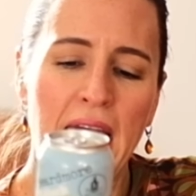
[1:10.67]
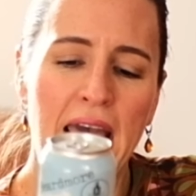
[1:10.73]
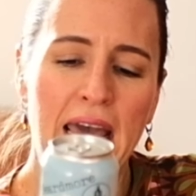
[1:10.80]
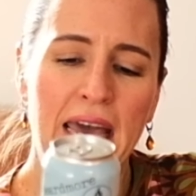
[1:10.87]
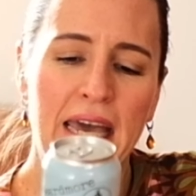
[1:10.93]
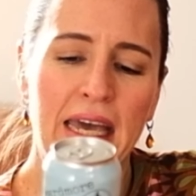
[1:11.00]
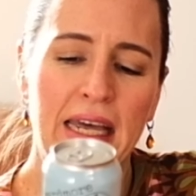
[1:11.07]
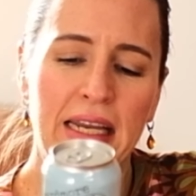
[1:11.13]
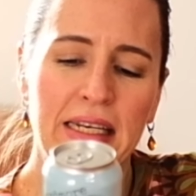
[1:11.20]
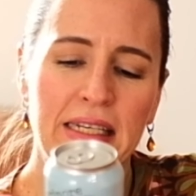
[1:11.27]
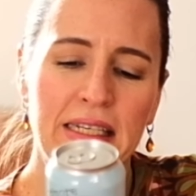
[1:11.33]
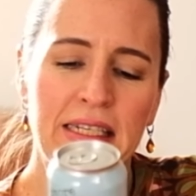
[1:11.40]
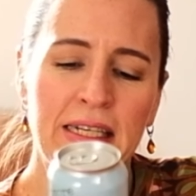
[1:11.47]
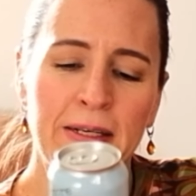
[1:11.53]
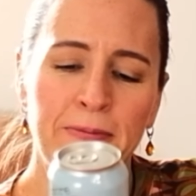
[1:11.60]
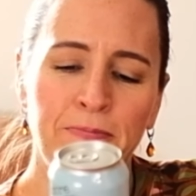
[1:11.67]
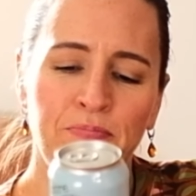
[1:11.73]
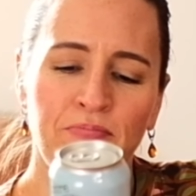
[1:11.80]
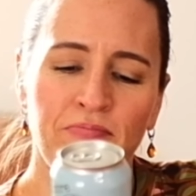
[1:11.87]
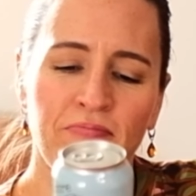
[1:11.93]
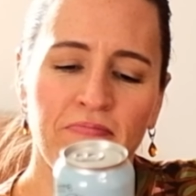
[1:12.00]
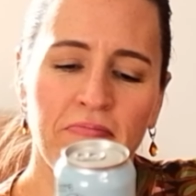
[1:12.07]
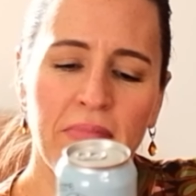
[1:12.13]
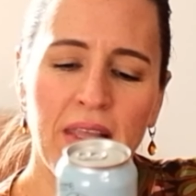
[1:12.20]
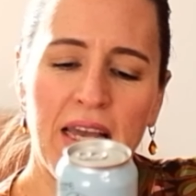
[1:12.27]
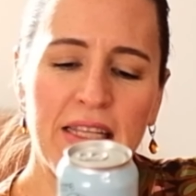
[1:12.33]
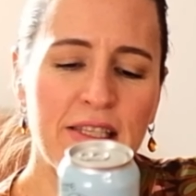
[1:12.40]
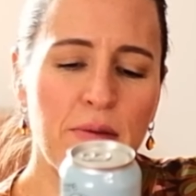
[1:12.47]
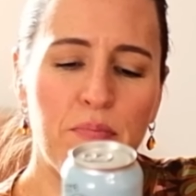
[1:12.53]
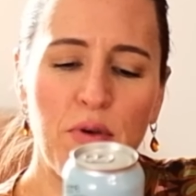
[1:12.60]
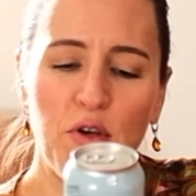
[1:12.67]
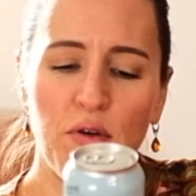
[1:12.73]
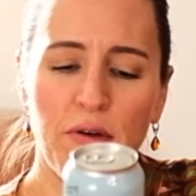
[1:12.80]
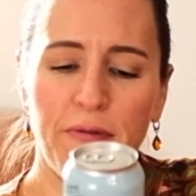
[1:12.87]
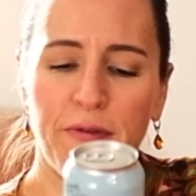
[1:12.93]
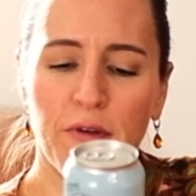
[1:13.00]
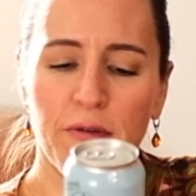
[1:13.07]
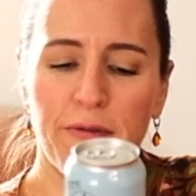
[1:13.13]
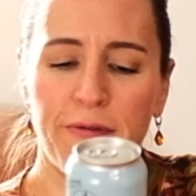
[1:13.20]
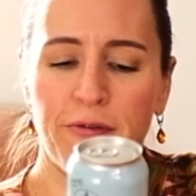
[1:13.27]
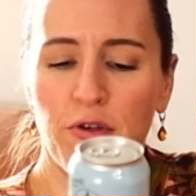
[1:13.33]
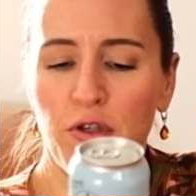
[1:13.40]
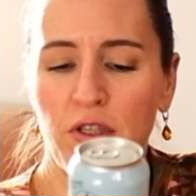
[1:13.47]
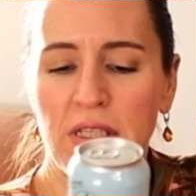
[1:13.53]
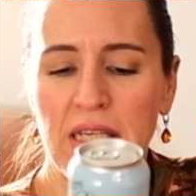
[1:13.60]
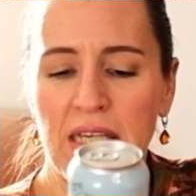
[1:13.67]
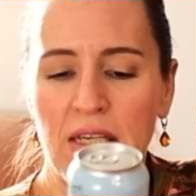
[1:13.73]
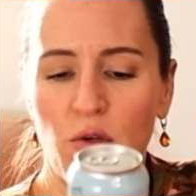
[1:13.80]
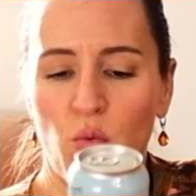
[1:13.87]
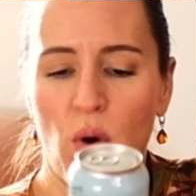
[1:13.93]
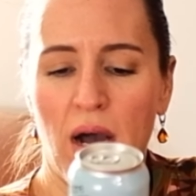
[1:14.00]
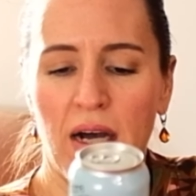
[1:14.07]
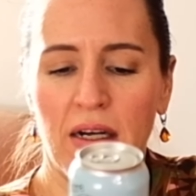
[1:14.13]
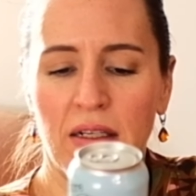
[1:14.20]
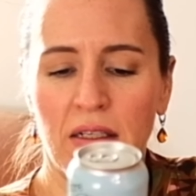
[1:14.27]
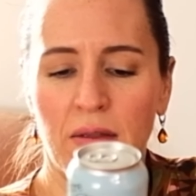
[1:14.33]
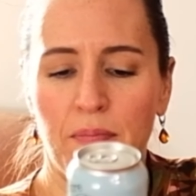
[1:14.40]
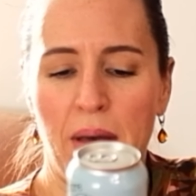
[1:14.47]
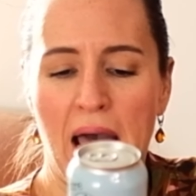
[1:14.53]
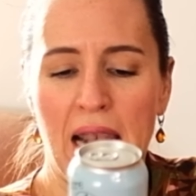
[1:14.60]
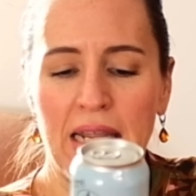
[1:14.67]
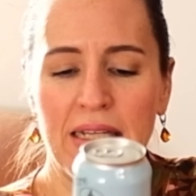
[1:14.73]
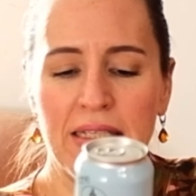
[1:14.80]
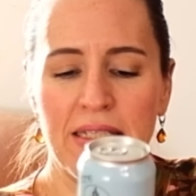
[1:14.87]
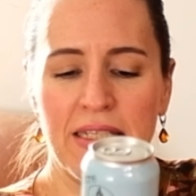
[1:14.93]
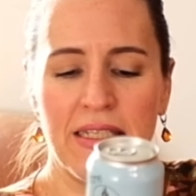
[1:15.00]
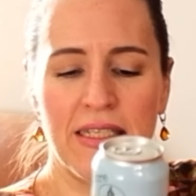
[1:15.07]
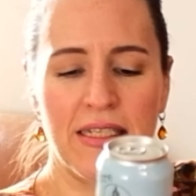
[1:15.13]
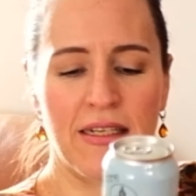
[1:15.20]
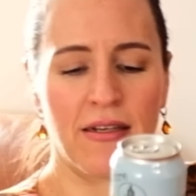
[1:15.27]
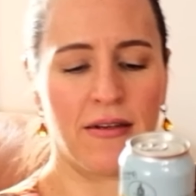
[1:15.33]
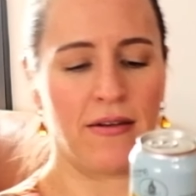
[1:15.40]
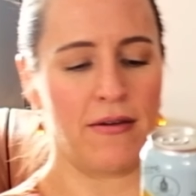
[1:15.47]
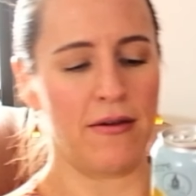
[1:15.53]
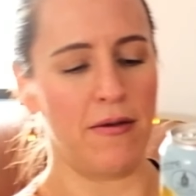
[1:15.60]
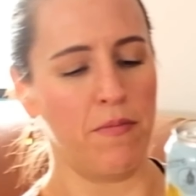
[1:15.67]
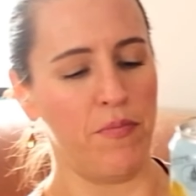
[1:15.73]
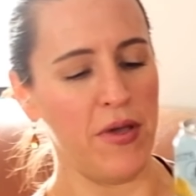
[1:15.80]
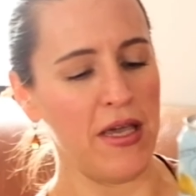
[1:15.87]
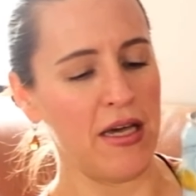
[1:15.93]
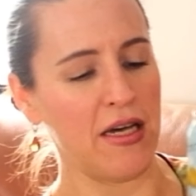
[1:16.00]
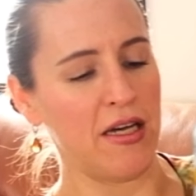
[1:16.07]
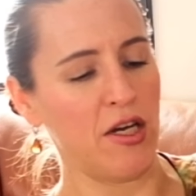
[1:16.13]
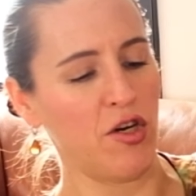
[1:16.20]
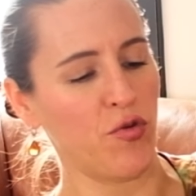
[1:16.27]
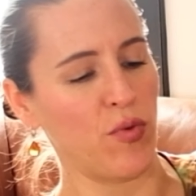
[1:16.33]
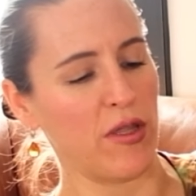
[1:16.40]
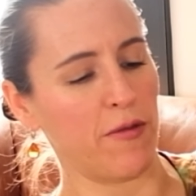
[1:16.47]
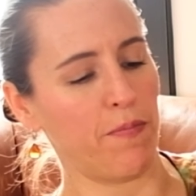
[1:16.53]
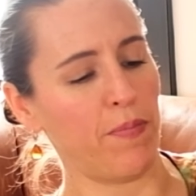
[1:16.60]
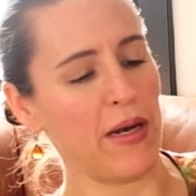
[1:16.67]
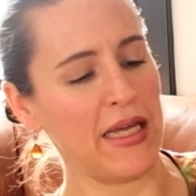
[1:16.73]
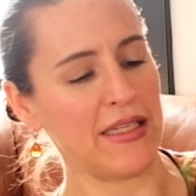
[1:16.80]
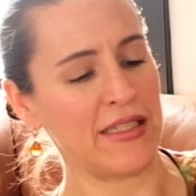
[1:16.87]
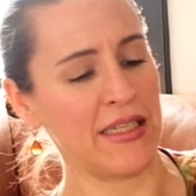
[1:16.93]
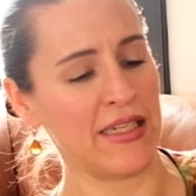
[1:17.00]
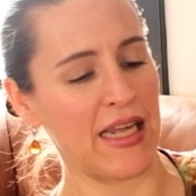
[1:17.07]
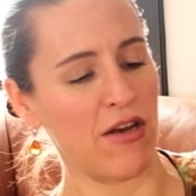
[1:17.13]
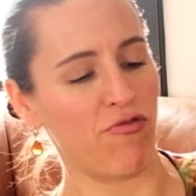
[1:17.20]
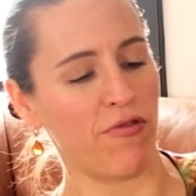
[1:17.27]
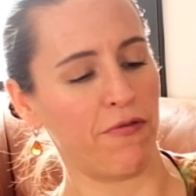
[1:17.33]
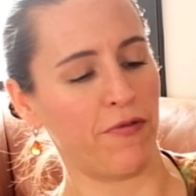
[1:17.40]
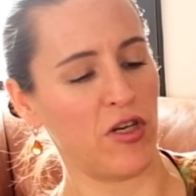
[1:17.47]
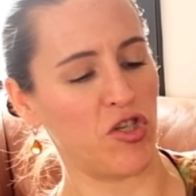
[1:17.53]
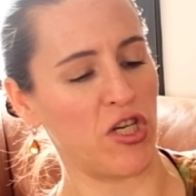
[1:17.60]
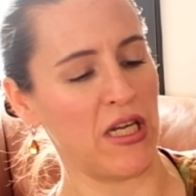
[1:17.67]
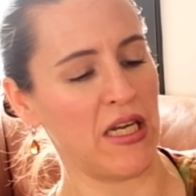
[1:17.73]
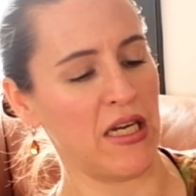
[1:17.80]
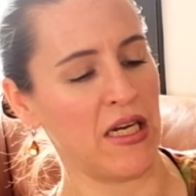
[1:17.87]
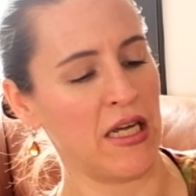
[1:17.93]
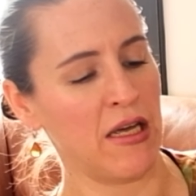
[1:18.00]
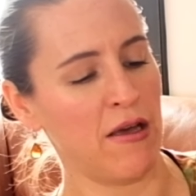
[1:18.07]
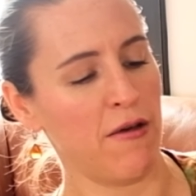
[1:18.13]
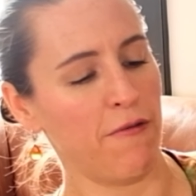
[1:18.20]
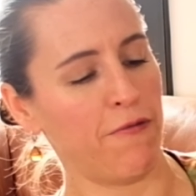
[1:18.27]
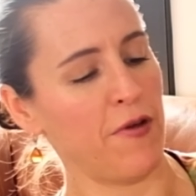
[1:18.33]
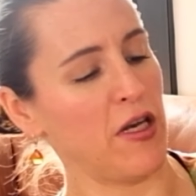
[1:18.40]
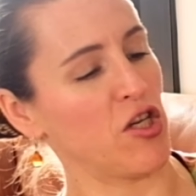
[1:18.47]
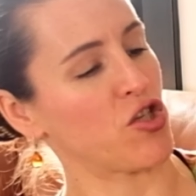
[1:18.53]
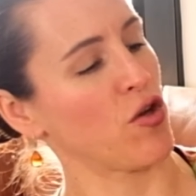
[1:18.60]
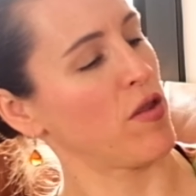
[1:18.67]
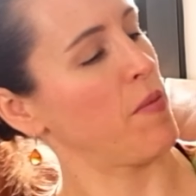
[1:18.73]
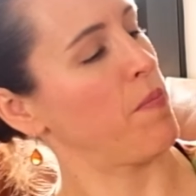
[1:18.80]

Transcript: and it's a beautiful, fruity, well-balanced beer with pleasant and refreshing finish on the